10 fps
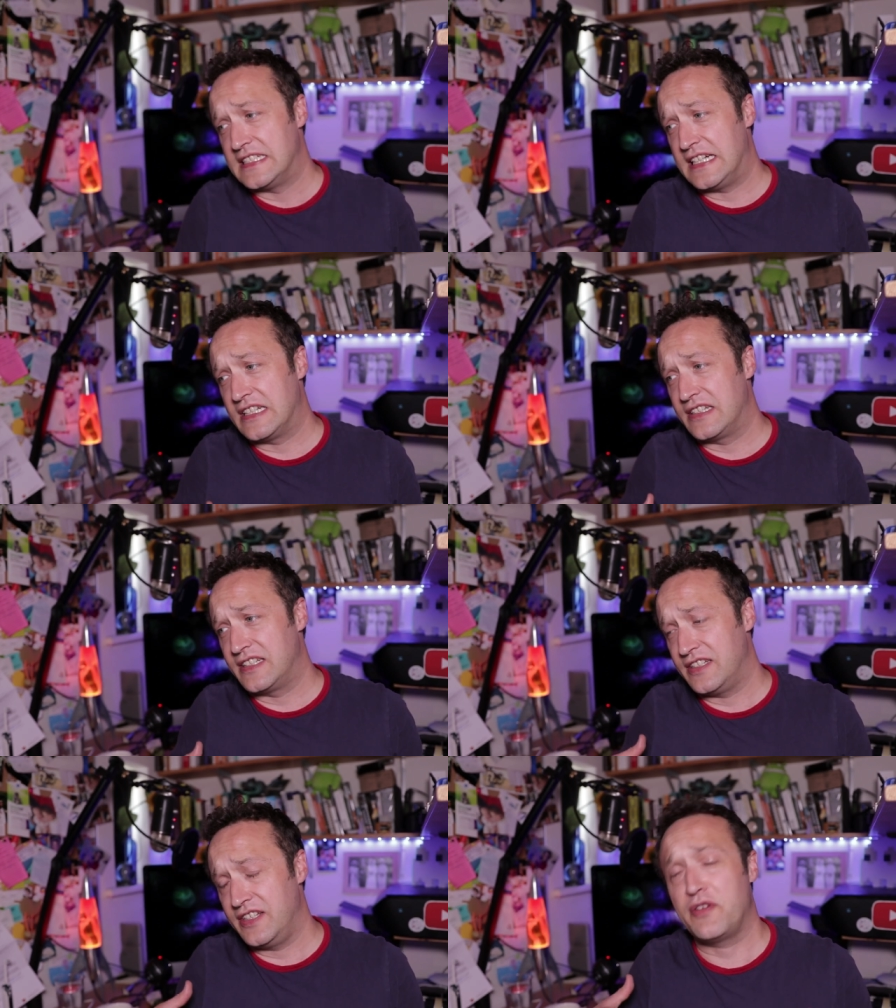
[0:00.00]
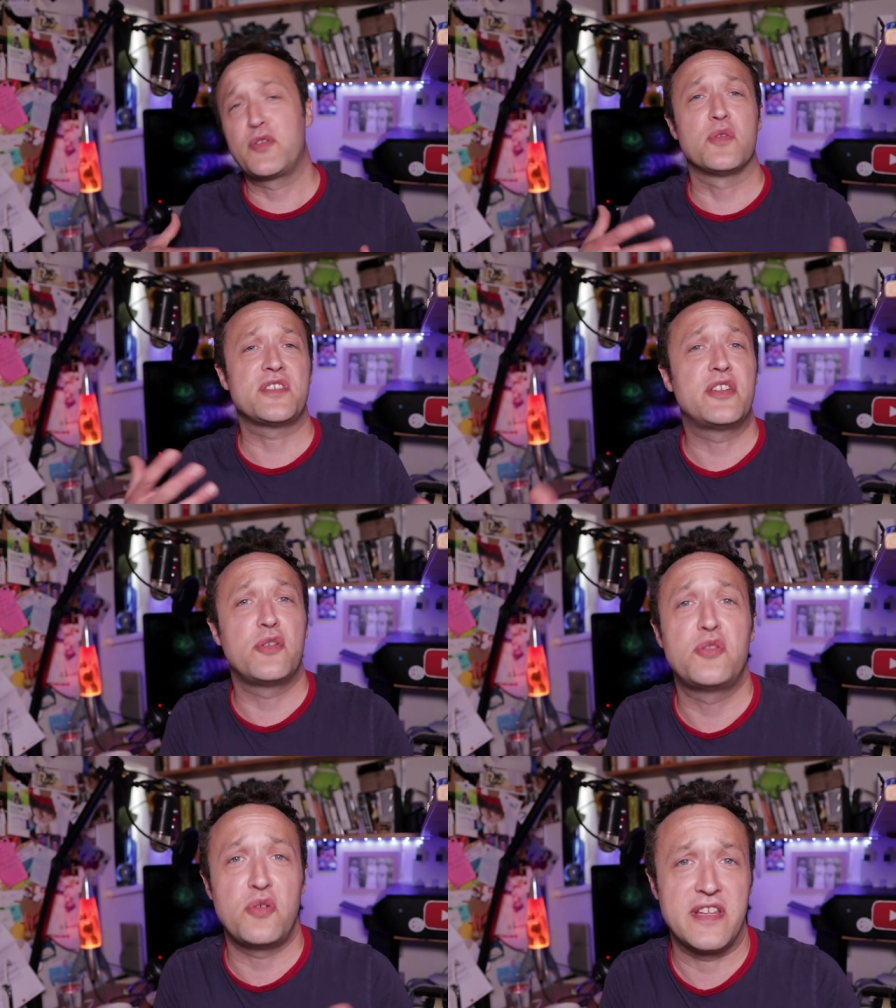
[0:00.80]
And, you know, of course I
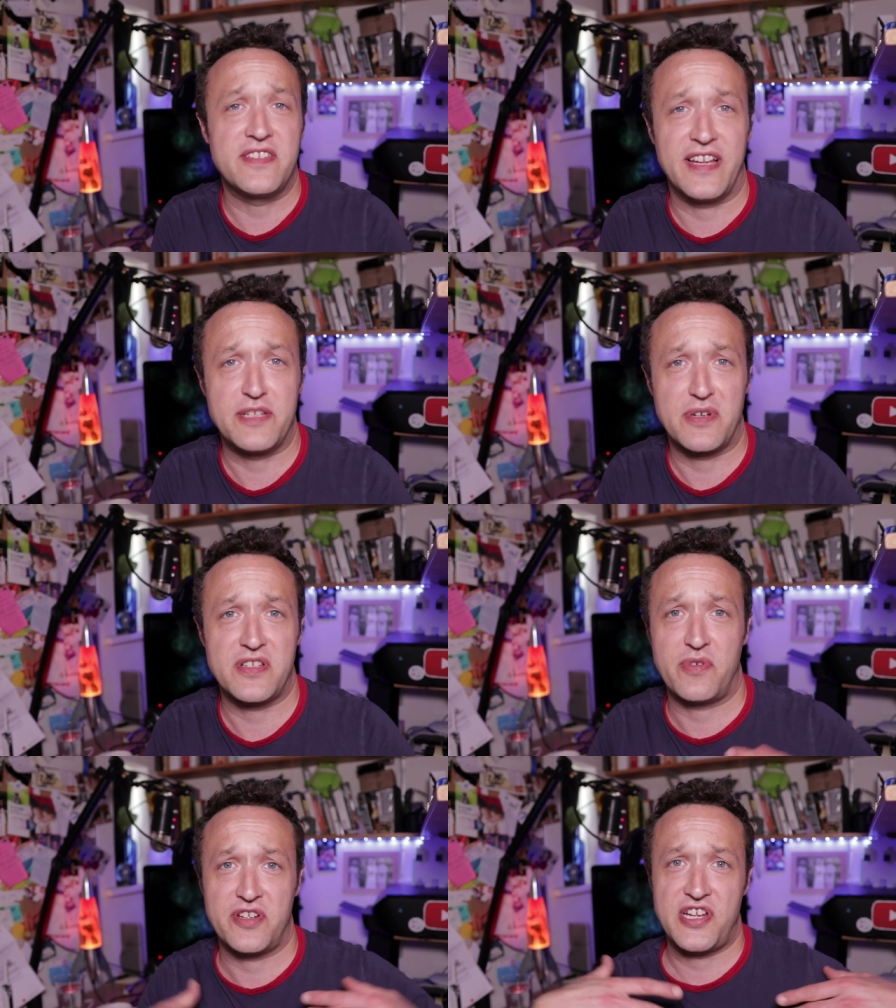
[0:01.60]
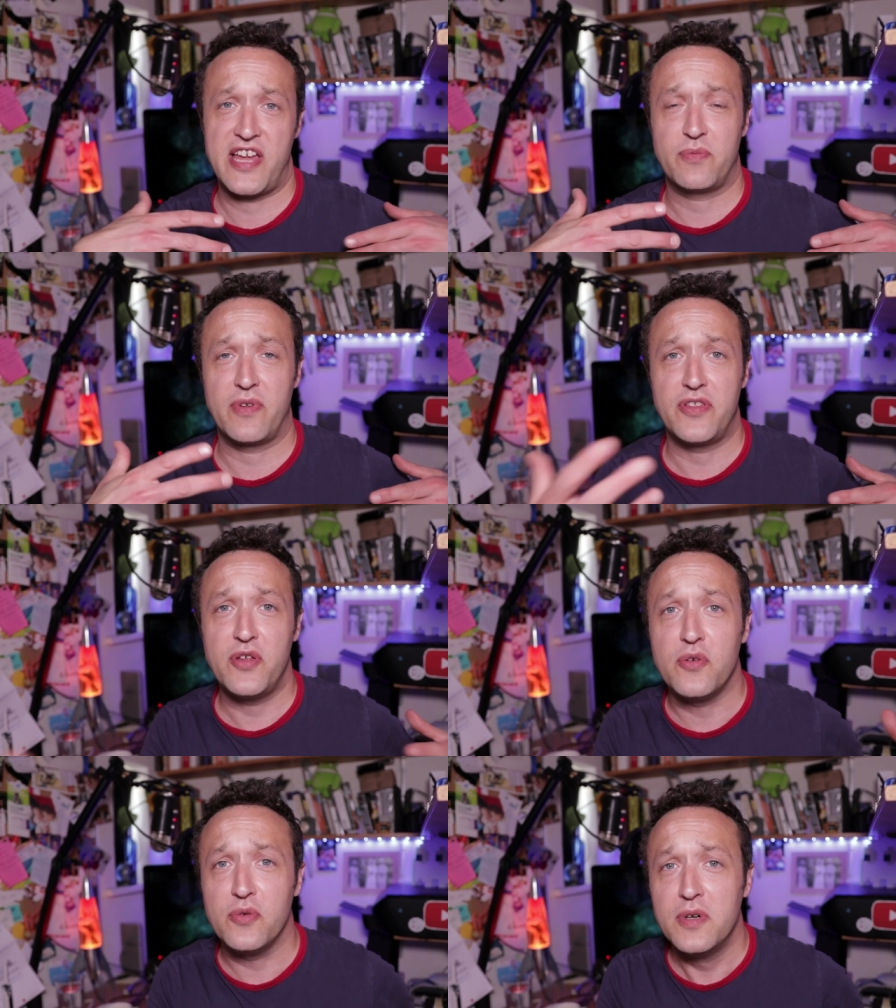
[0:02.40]
do do these things because I want to share them with
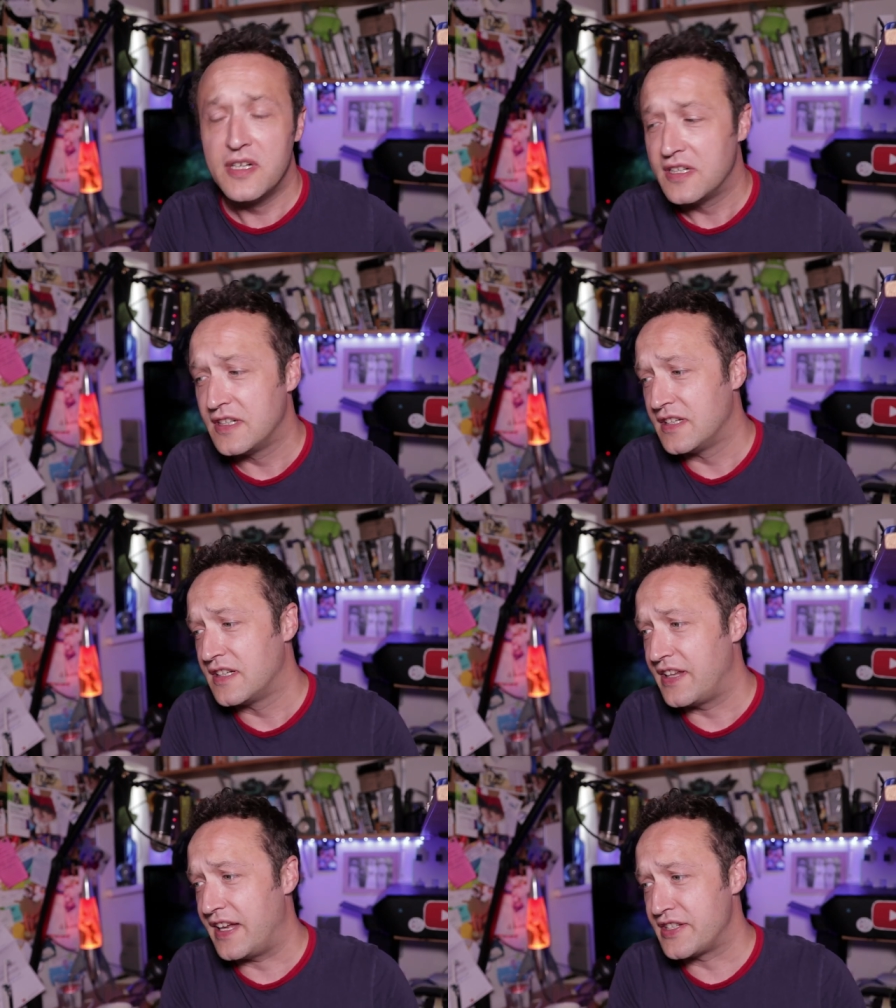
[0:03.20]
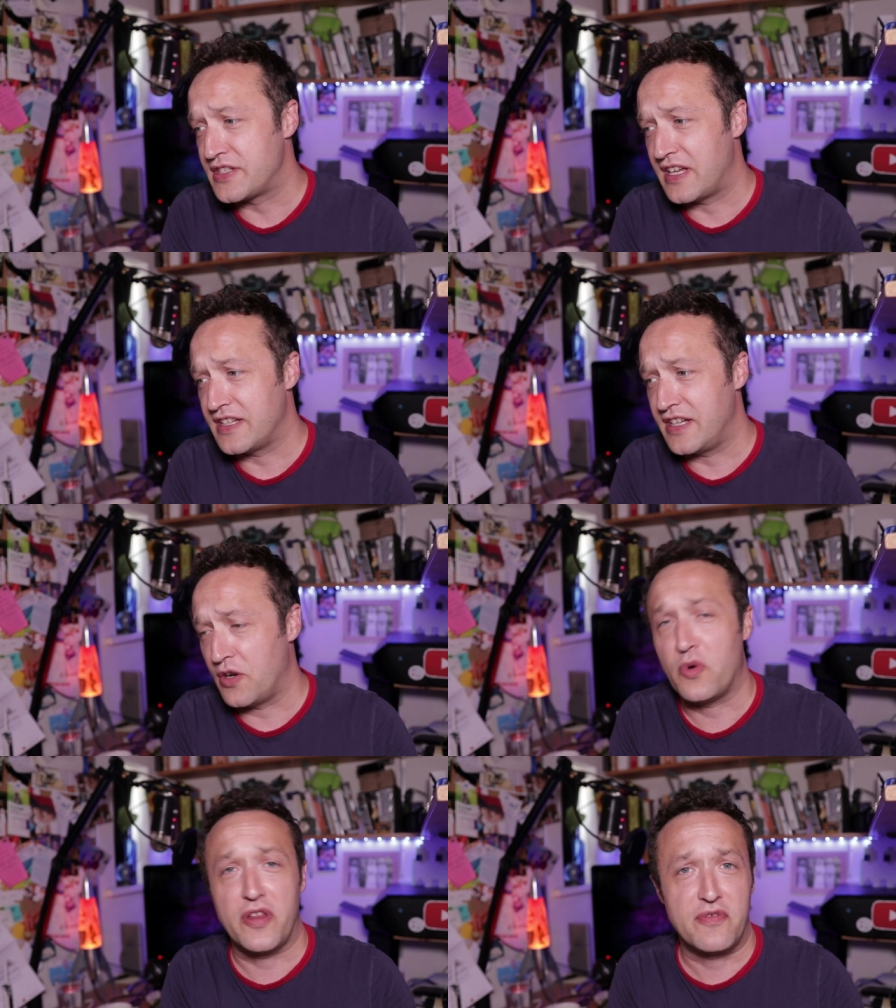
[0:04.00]
you. That is, you know,
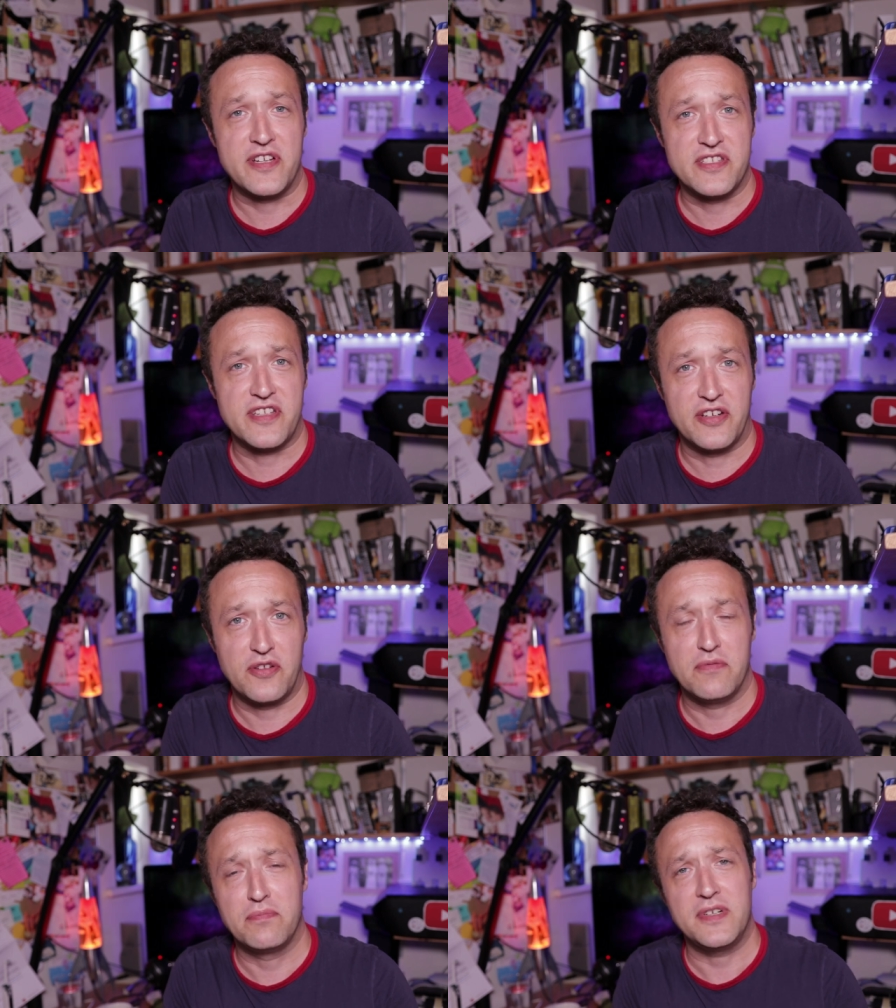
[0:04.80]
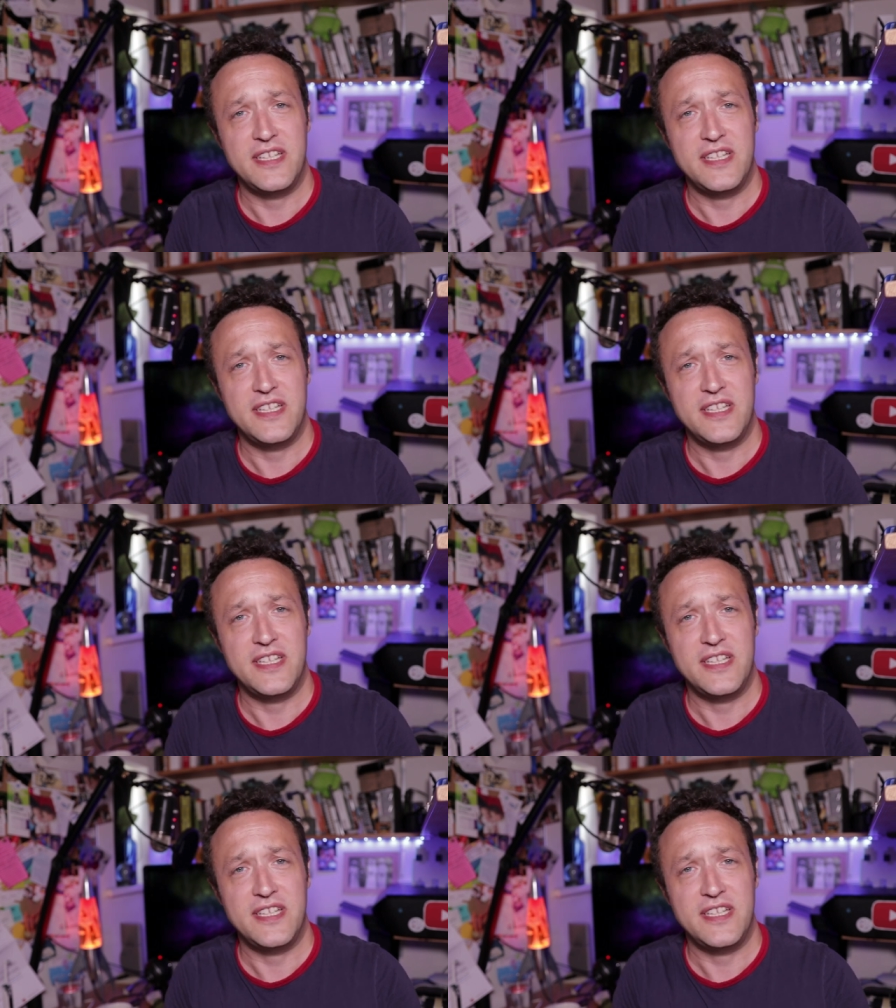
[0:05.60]
one of the reasons I do them. But